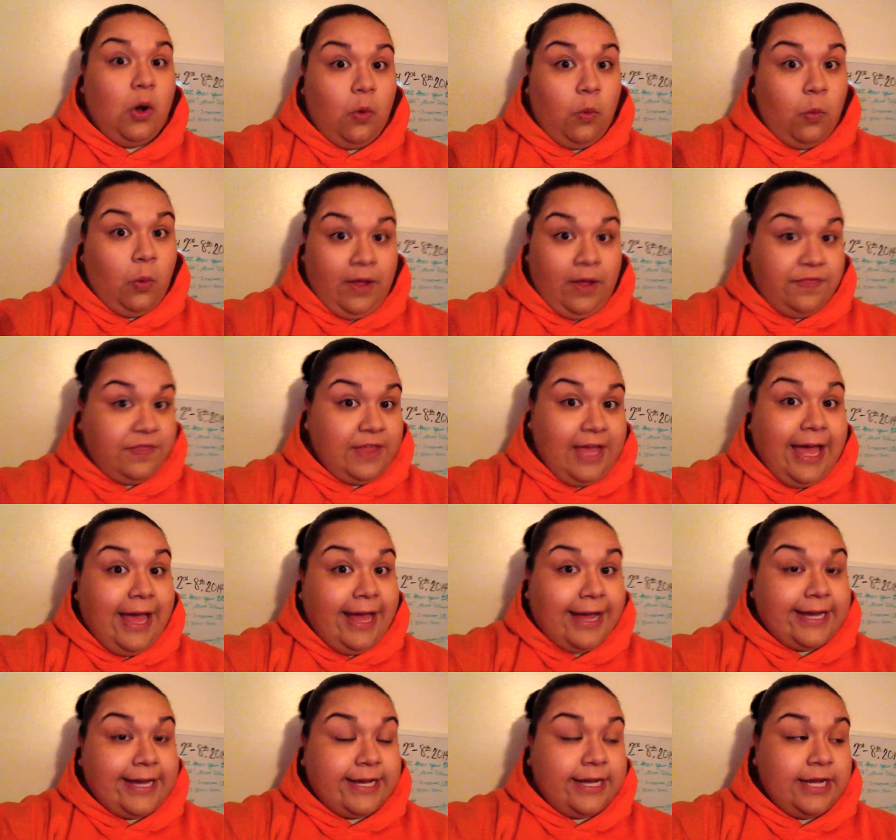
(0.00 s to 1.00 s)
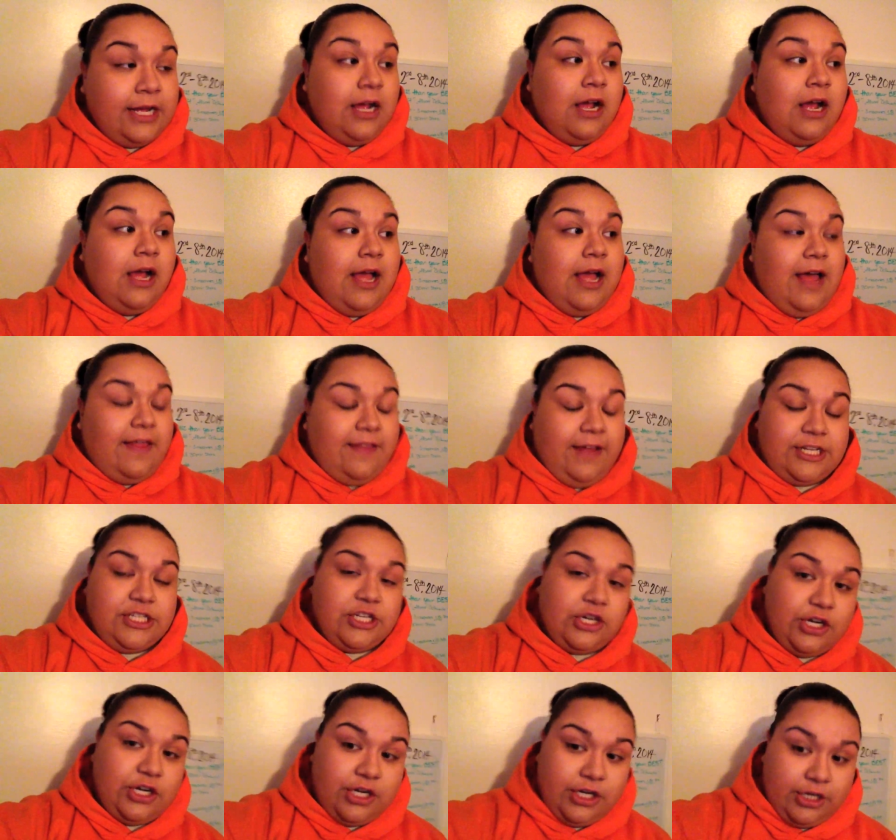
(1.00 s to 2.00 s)
what the heck? And I
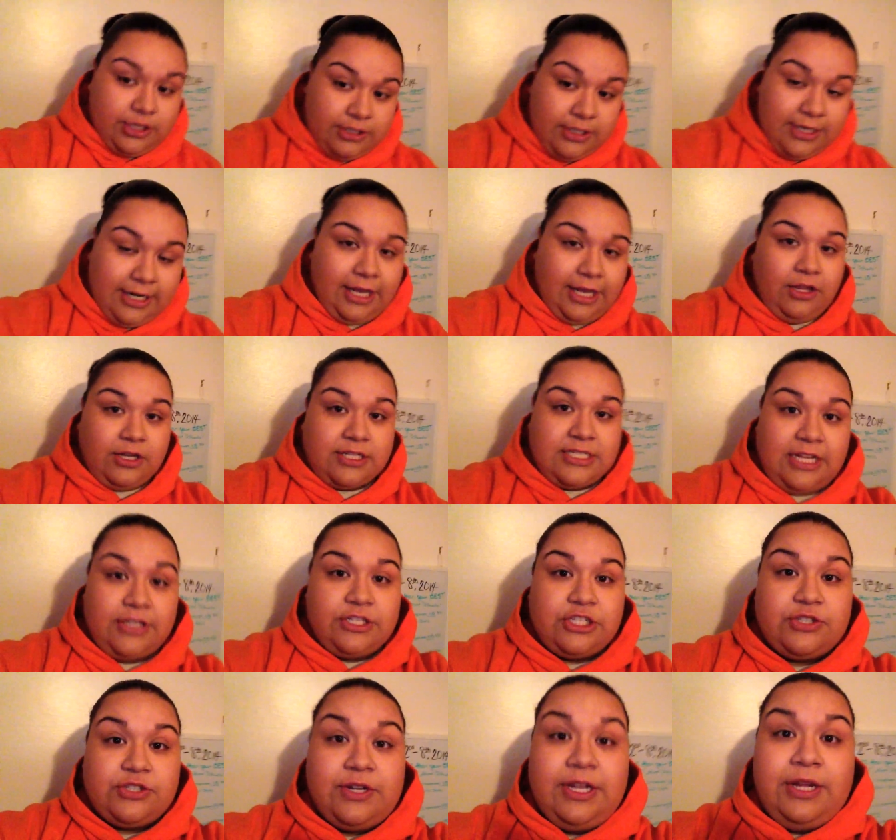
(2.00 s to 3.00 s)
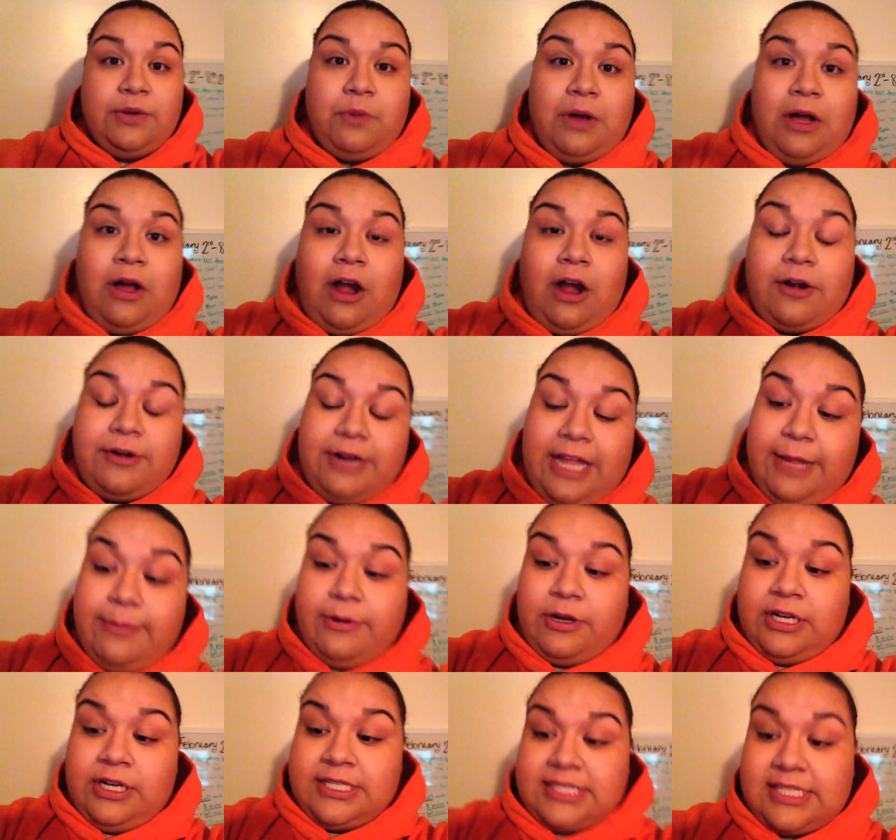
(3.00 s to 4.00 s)
turn and I look down the street. Well, our
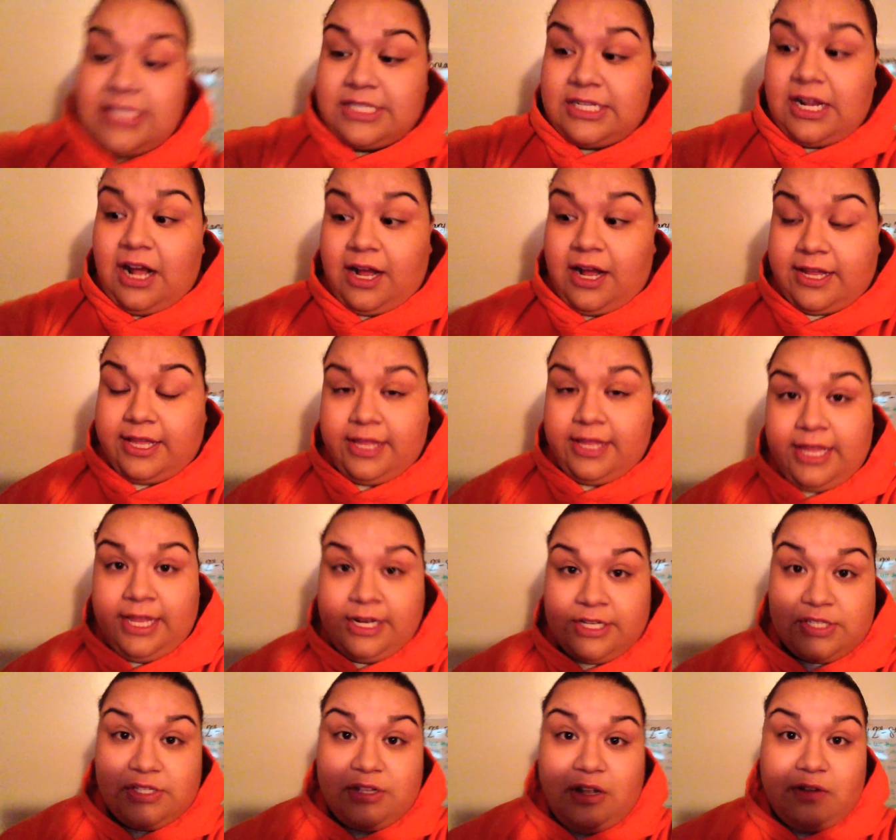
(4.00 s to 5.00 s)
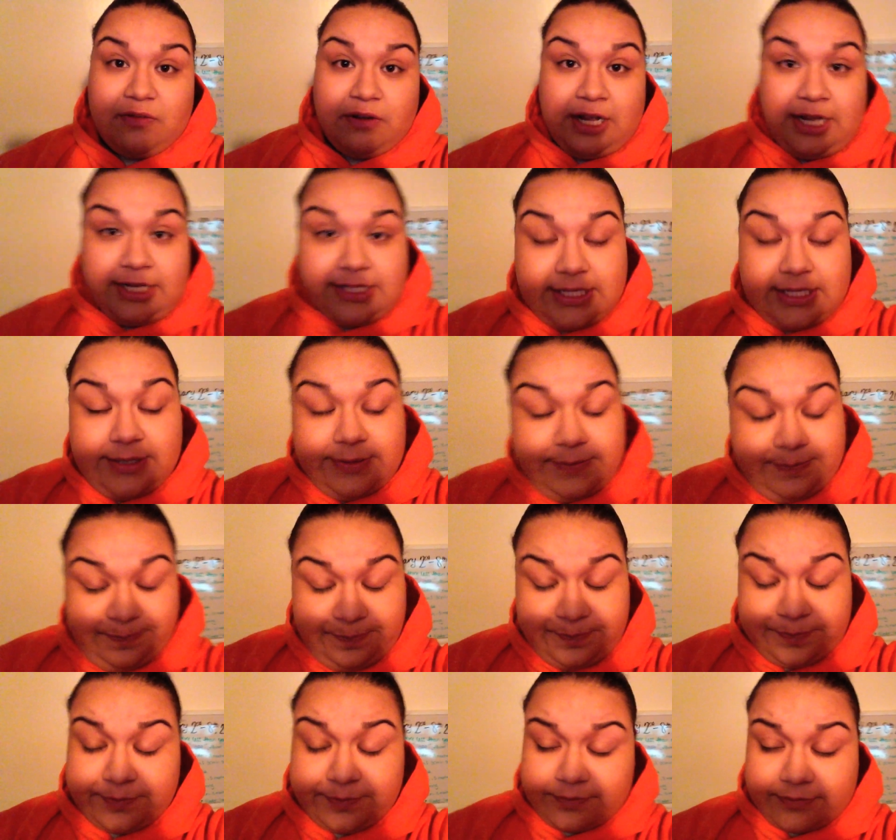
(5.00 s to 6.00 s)
neighbor is stuck in a snow rut
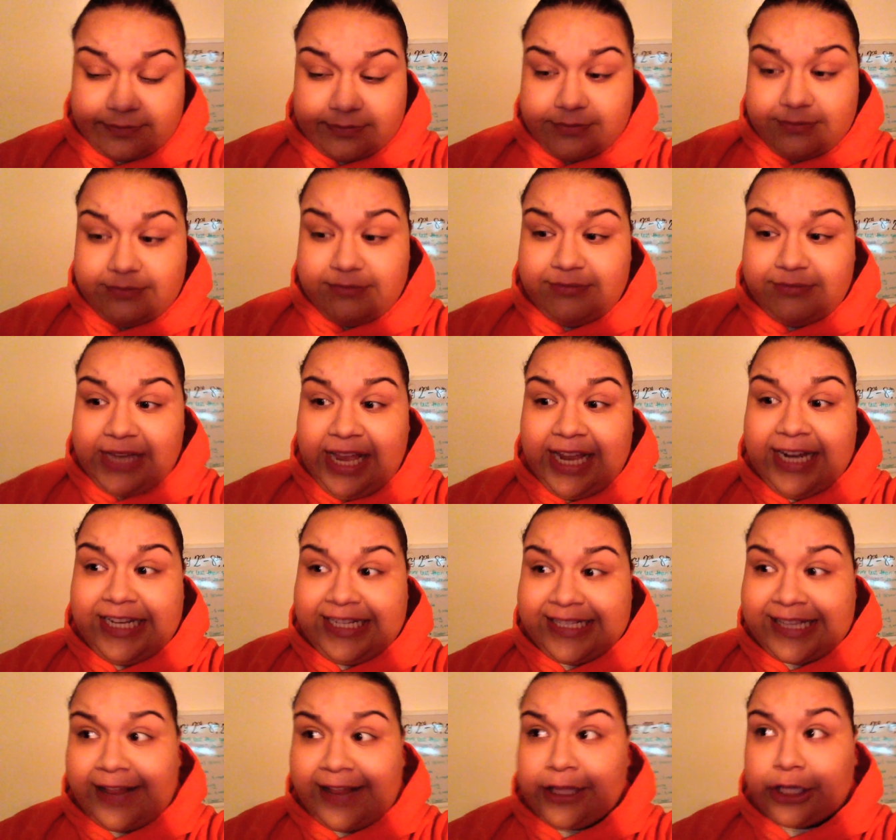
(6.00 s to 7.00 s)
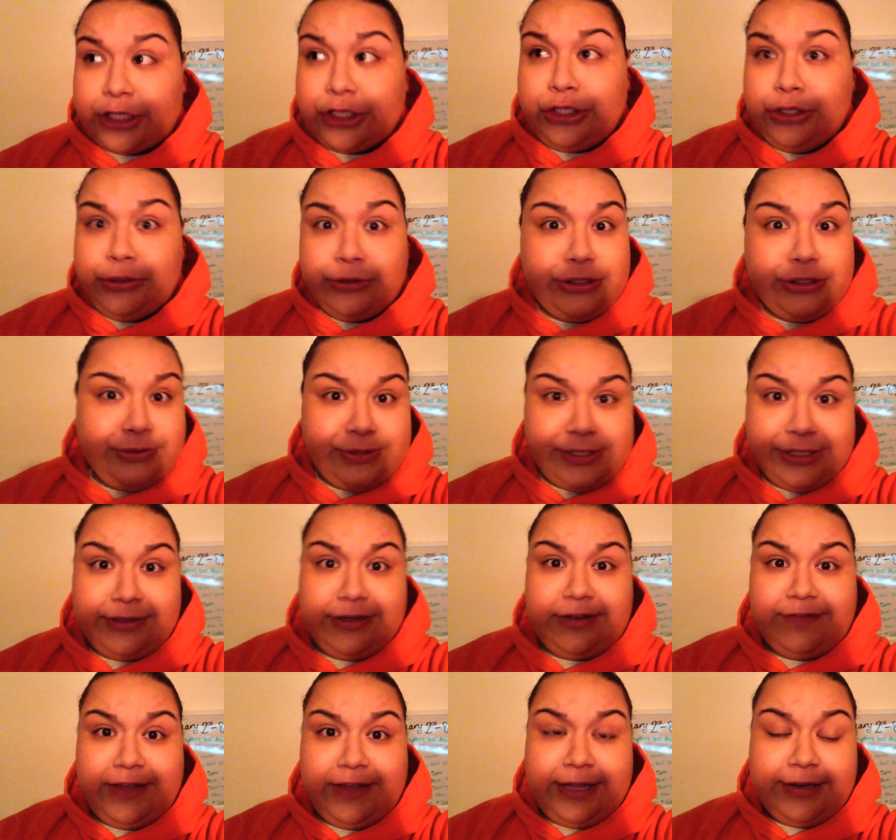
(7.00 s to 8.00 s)
and he's got like a huge
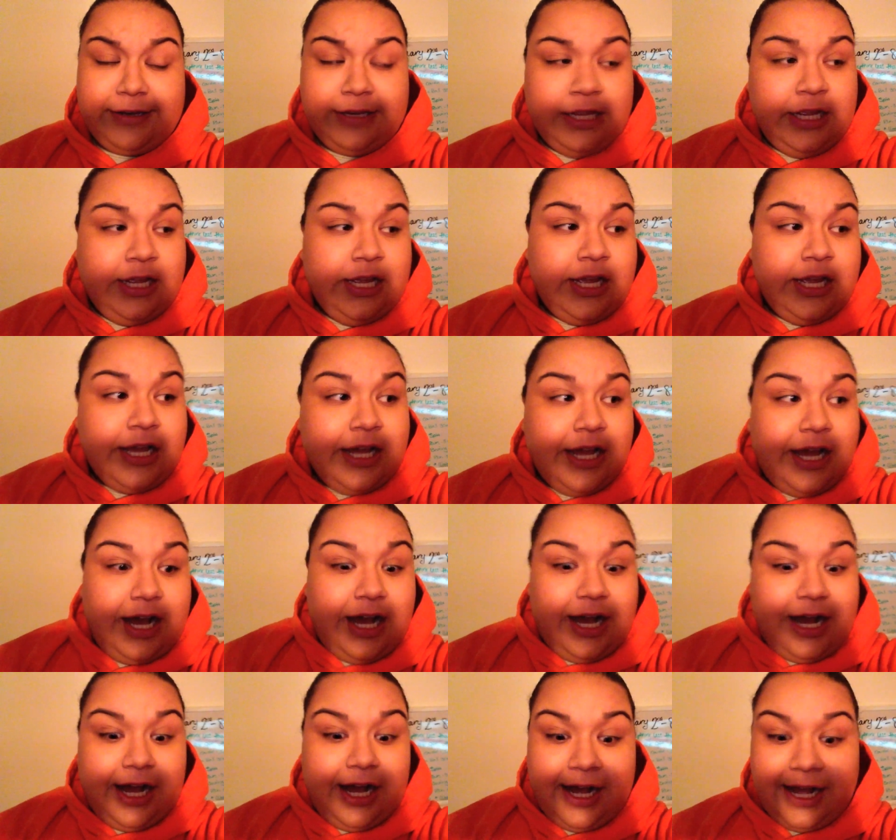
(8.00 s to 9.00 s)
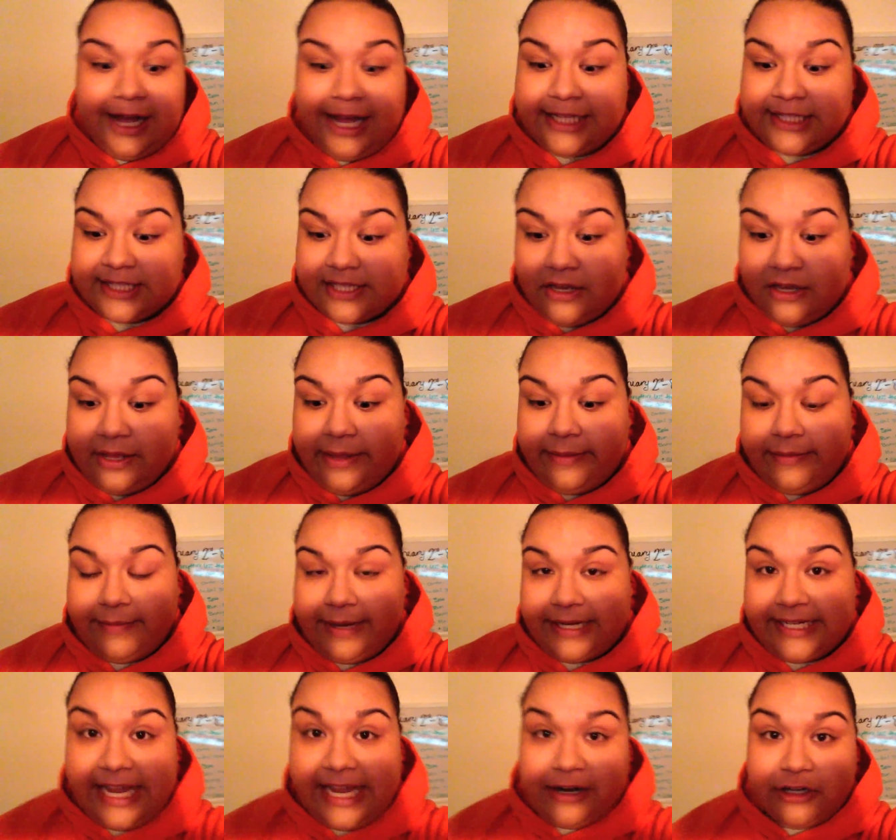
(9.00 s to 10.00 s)
utility van. And so him and
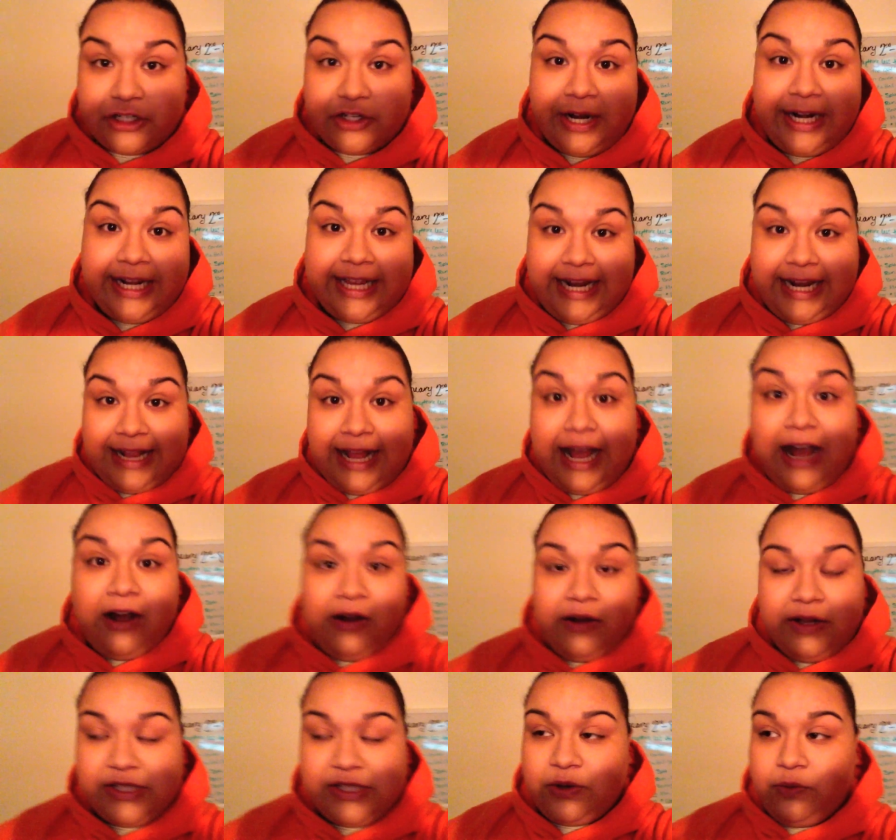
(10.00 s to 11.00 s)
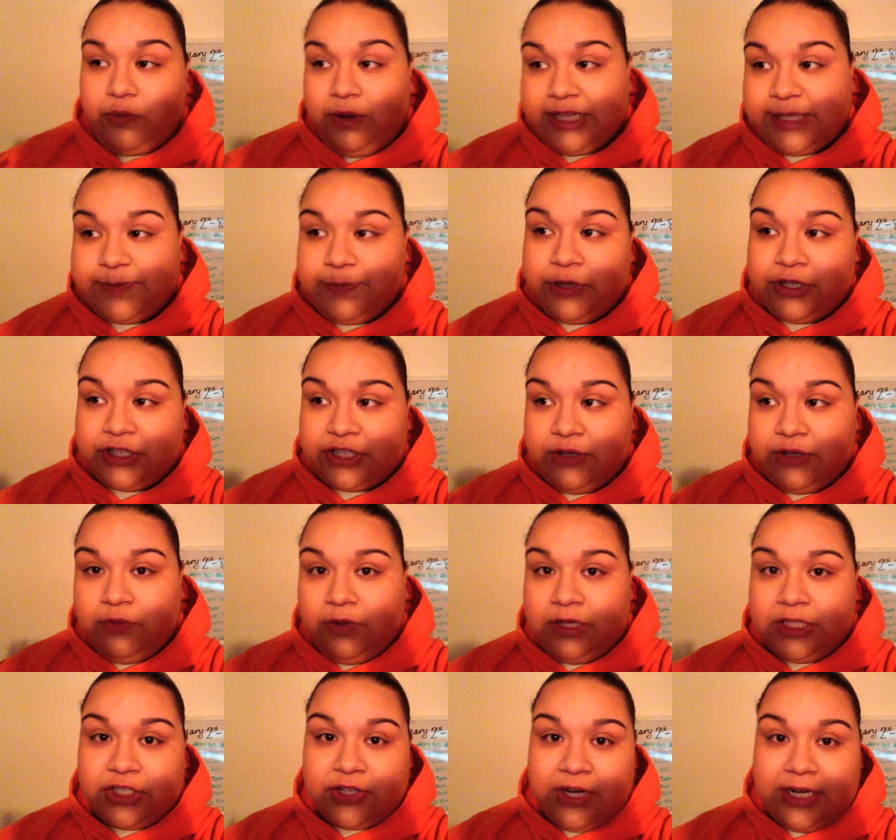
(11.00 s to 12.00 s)
my dad are trying to get it out. And so one's pushing,
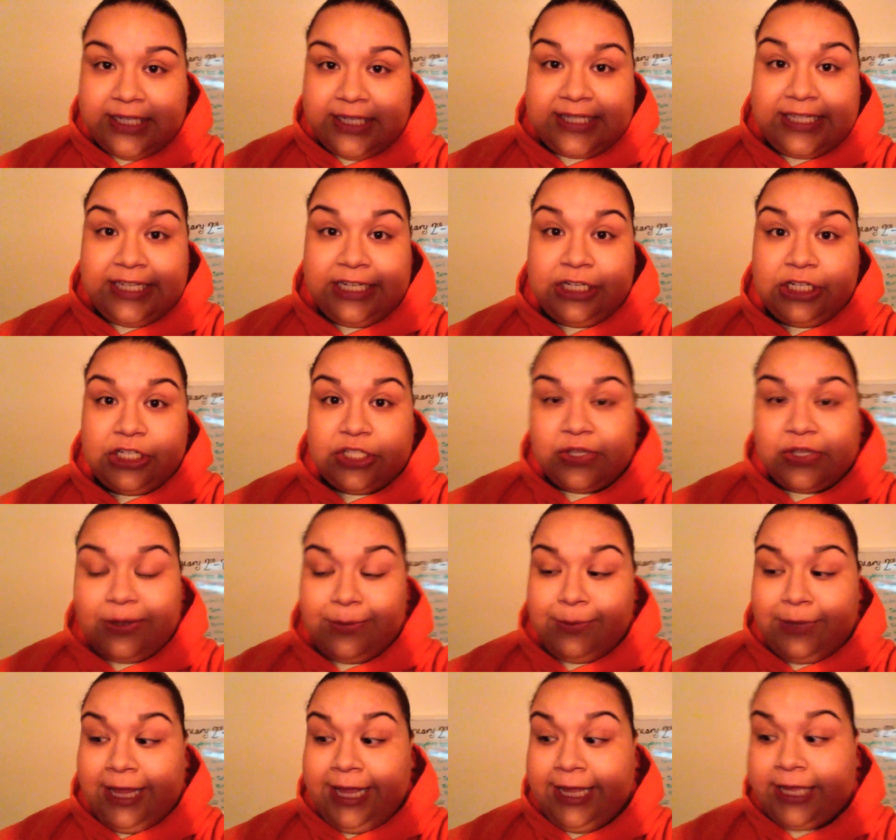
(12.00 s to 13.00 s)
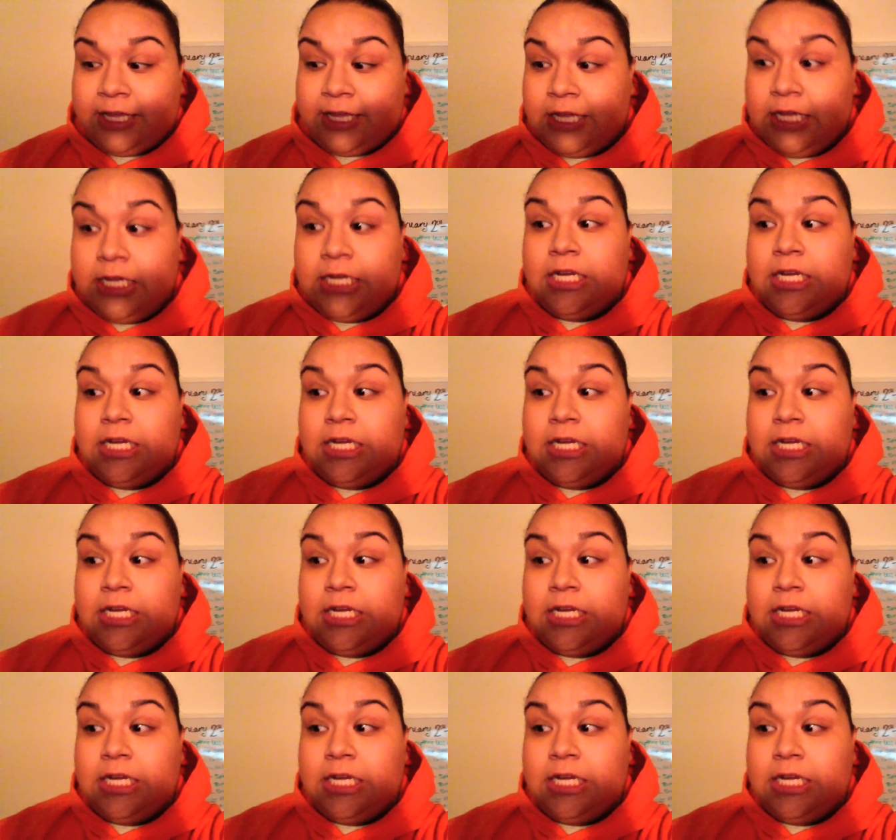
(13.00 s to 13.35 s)
one's trying to steer. So I'm like,